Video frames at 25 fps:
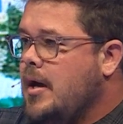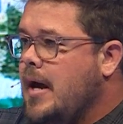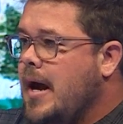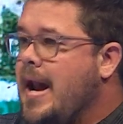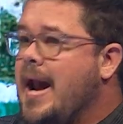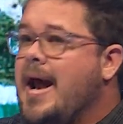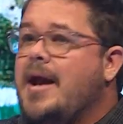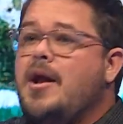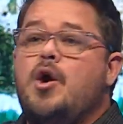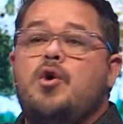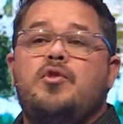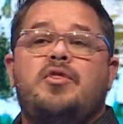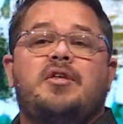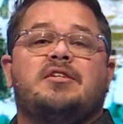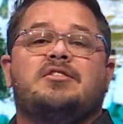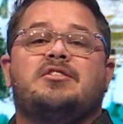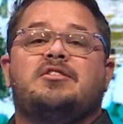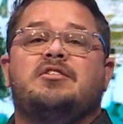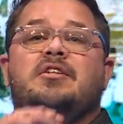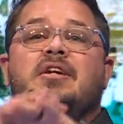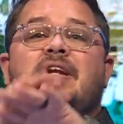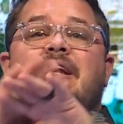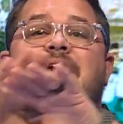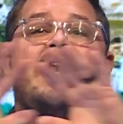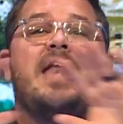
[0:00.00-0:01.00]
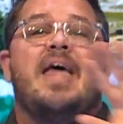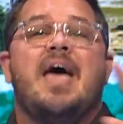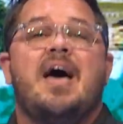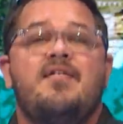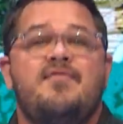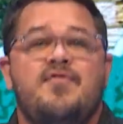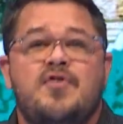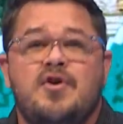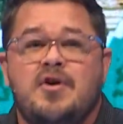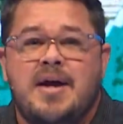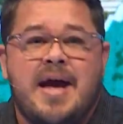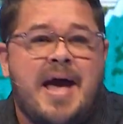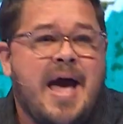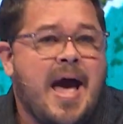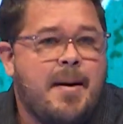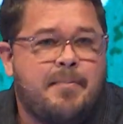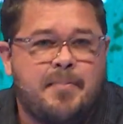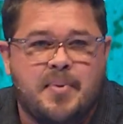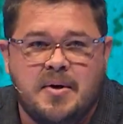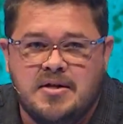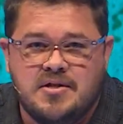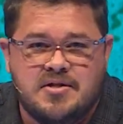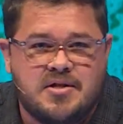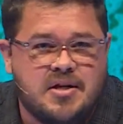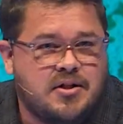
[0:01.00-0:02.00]
And I know this never
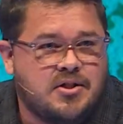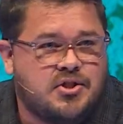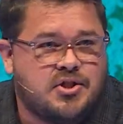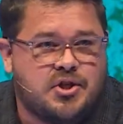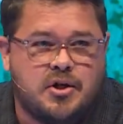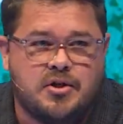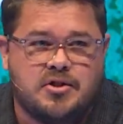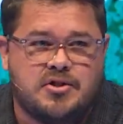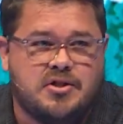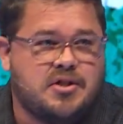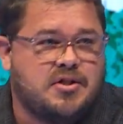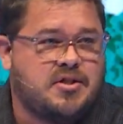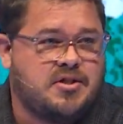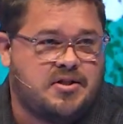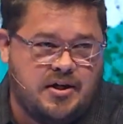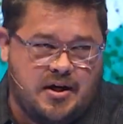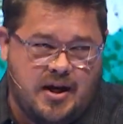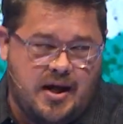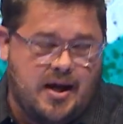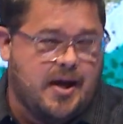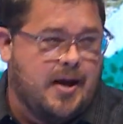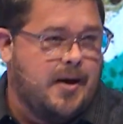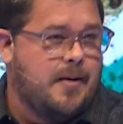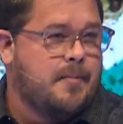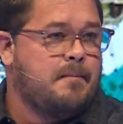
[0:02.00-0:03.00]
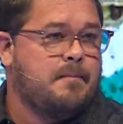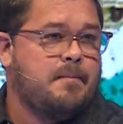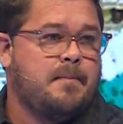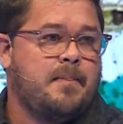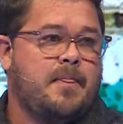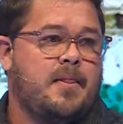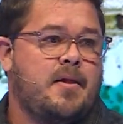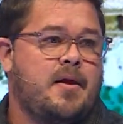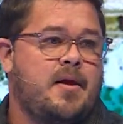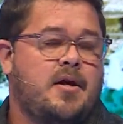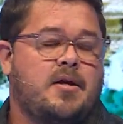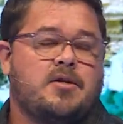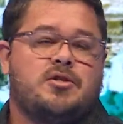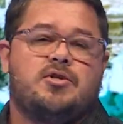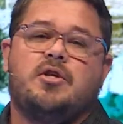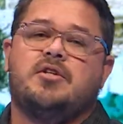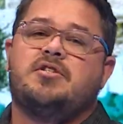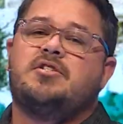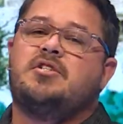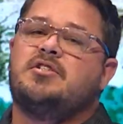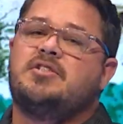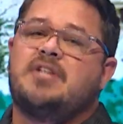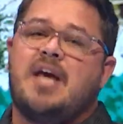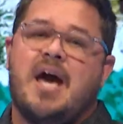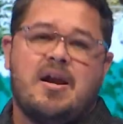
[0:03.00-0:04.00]
happens in churches today. So
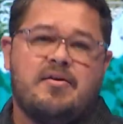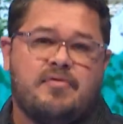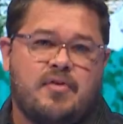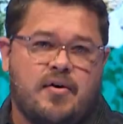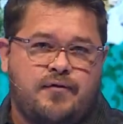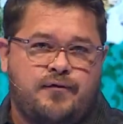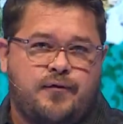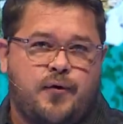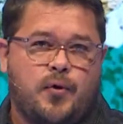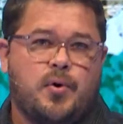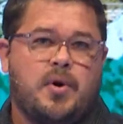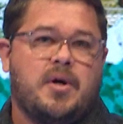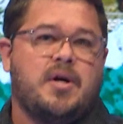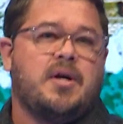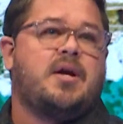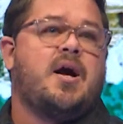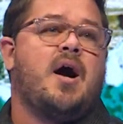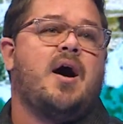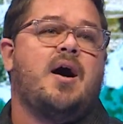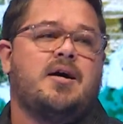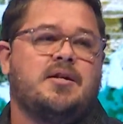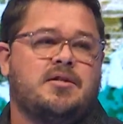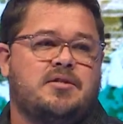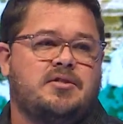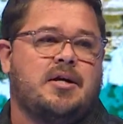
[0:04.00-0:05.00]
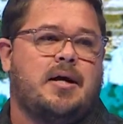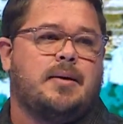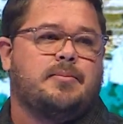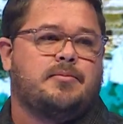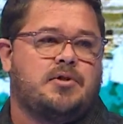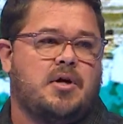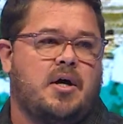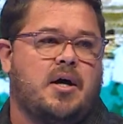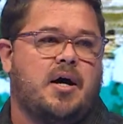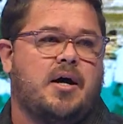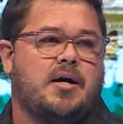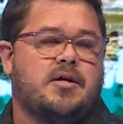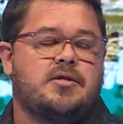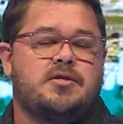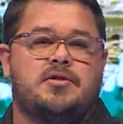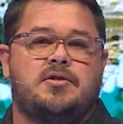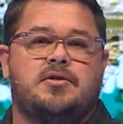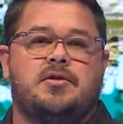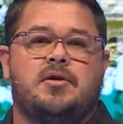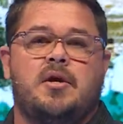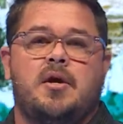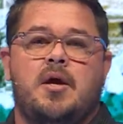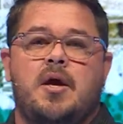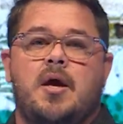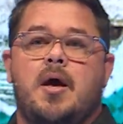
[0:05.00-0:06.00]
this is kind of a foreign concept to
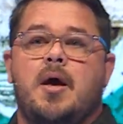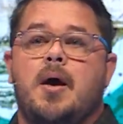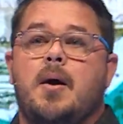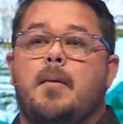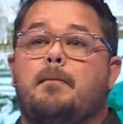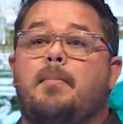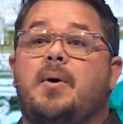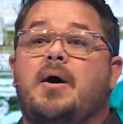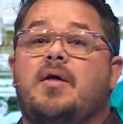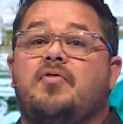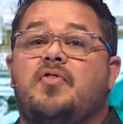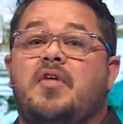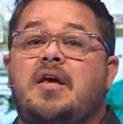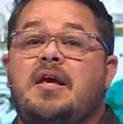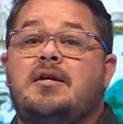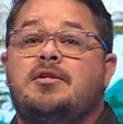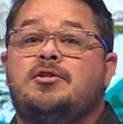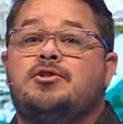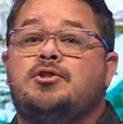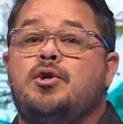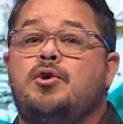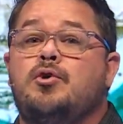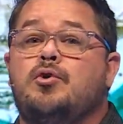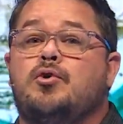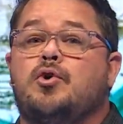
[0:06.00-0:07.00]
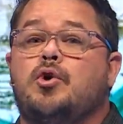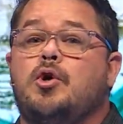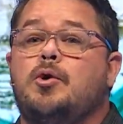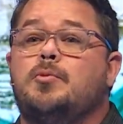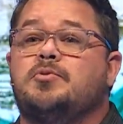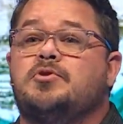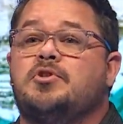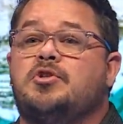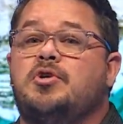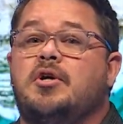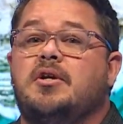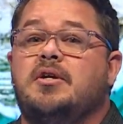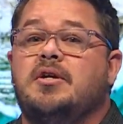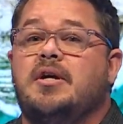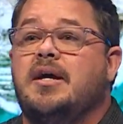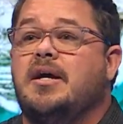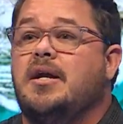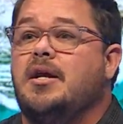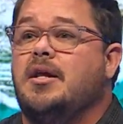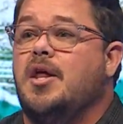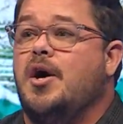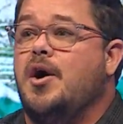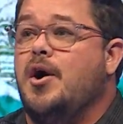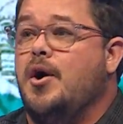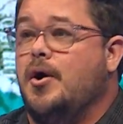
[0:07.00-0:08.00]
us, but these two groups couldn't
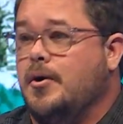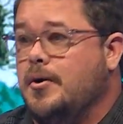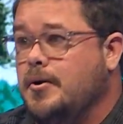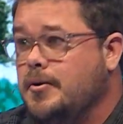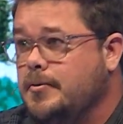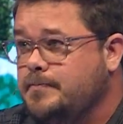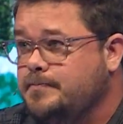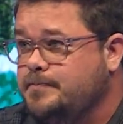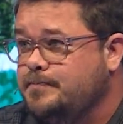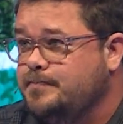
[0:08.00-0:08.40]
get along.